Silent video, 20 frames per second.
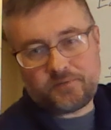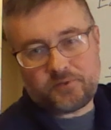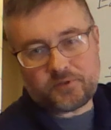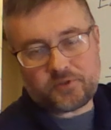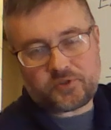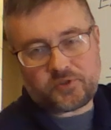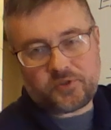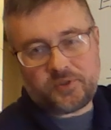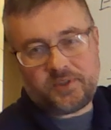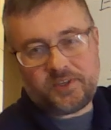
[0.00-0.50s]

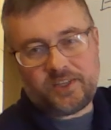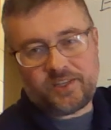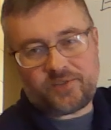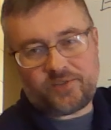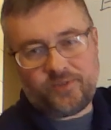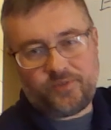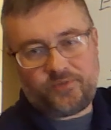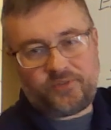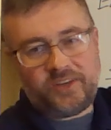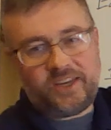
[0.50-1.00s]
1
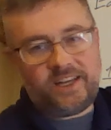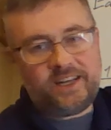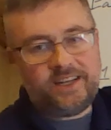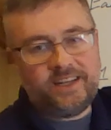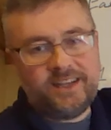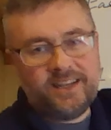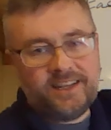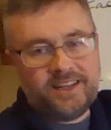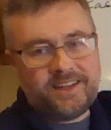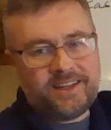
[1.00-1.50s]
Corinthians
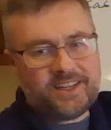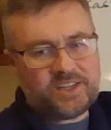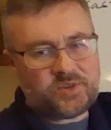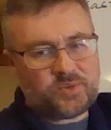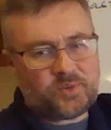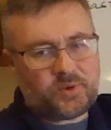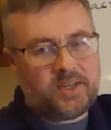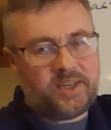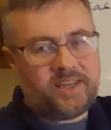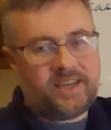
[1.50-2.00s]
15.
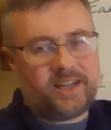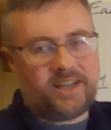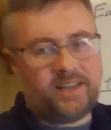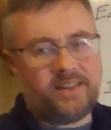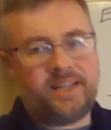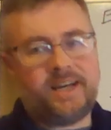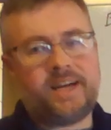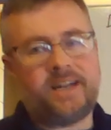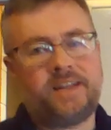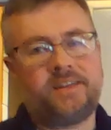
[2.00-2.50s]
That's where you get a
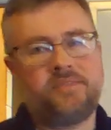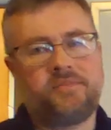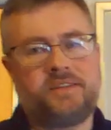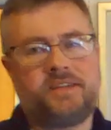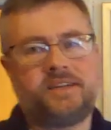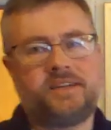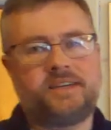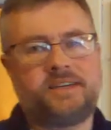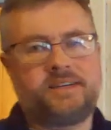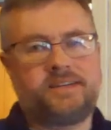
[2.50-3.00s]
lot of
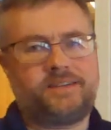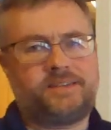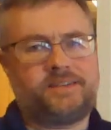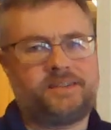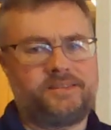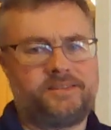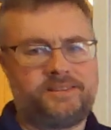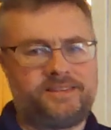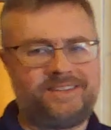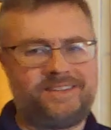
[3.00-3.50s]

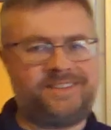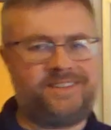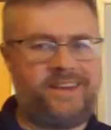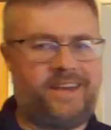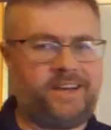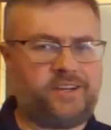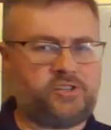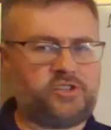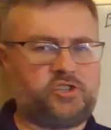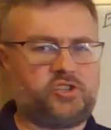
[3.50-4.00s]
the, the
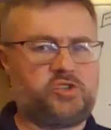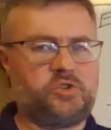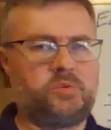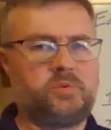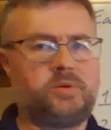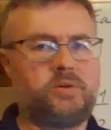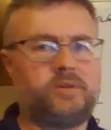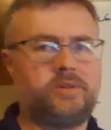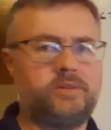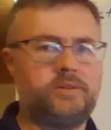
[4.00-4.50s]

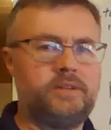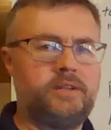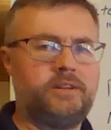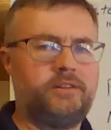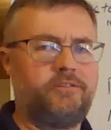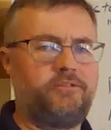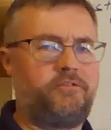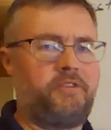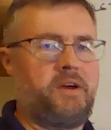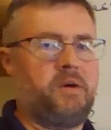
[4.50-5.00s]
textual
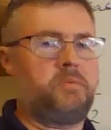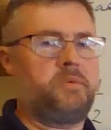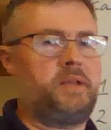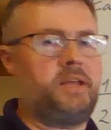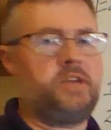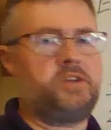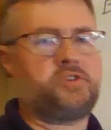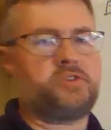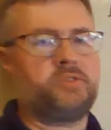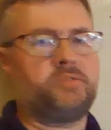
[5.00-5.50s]

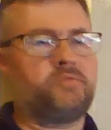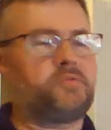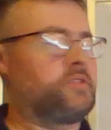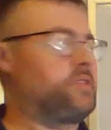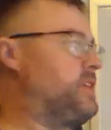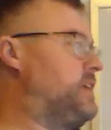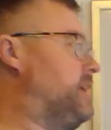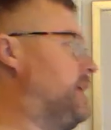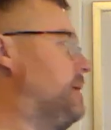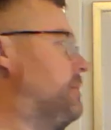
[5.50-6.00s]
foundation
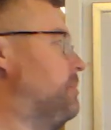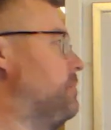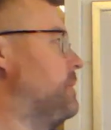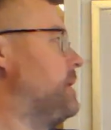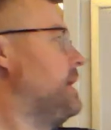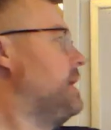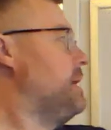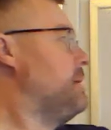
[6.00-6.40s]
for the hymn.